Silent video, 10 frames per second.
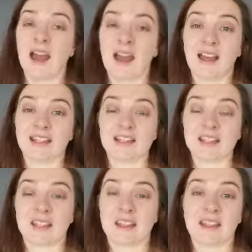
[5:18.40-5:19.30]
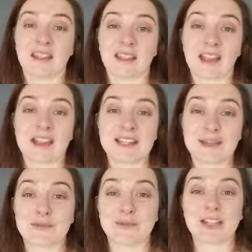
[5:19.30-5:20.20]
And I think the
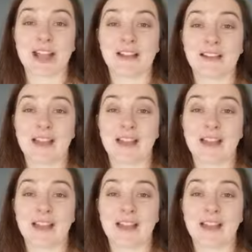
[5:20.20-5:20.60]
idea of a child